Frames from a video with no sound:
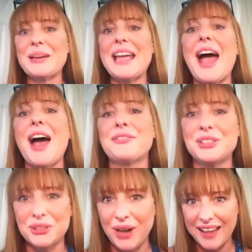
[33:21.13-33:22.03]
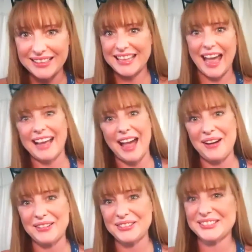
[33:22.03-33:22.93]
We have to try this
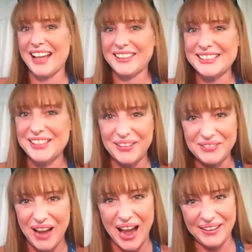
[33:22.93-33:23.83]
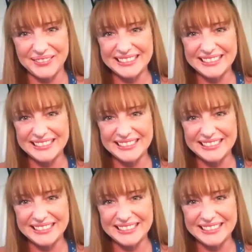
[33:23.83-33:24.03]
cacao. You tell us all about it.